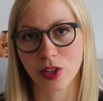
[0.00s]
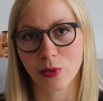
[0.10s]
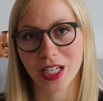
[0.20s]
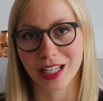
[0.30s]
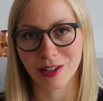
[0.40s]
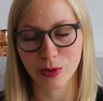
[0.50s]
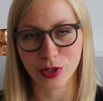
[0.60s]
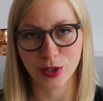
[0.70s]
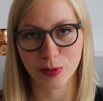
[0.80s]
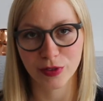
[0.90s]
the weekend, it was
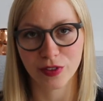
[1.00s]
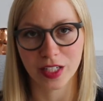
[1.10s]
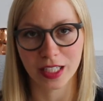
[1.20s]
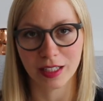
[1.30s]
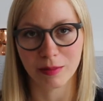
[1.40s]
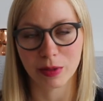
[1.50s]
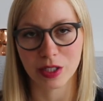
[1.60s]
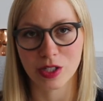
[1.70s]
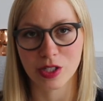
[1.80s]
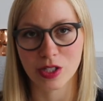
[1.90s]
super funny
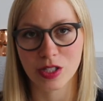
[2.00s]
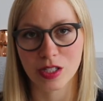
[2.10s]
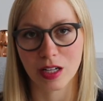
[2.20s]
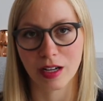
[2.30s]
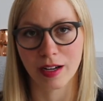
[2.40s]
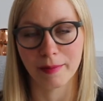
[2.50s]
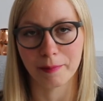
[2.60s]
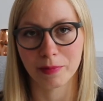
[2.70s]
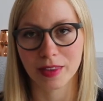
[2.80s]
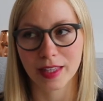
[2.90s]
because
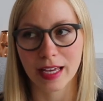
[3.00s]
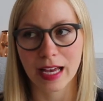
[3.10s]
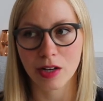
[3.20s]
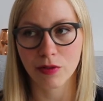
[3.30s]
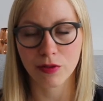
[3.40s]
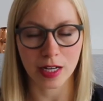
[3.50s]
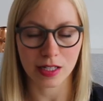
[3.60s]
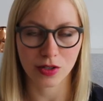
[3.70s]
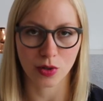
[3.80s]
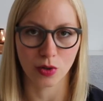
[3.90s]
they had
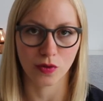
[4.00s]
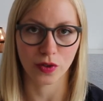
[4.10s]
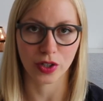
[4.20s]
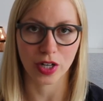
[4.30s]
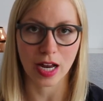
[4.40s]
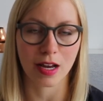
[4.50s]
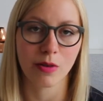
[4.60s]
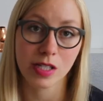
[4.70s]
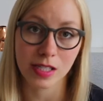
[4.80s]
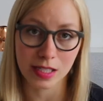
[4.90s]
friends over and I
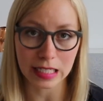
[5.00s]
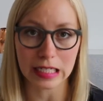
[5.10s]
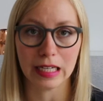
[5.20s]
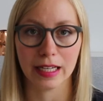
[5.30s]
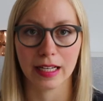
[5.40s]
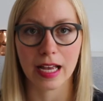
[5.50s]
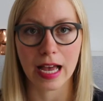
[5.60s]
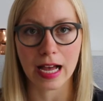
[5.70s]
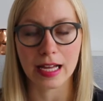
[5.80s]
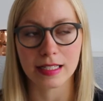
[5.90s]
was knitting,
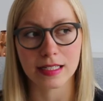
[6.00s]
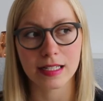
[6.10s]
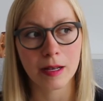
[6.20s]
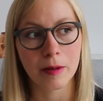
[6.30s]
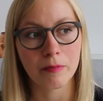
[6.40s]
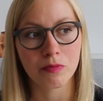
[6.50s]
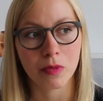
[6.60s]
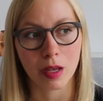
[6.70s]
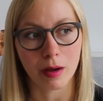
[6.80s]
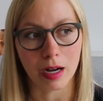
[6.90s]
and
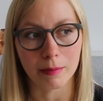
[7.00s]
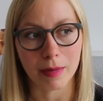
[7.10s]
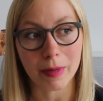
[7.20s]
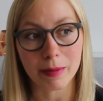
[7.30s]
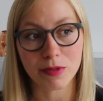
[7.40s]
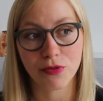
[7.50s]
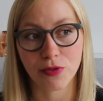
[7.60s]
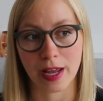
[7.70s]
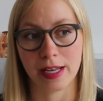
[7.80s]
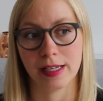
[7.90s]
my mom's
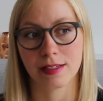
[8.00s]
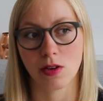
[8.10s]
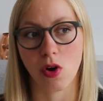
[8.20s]
friend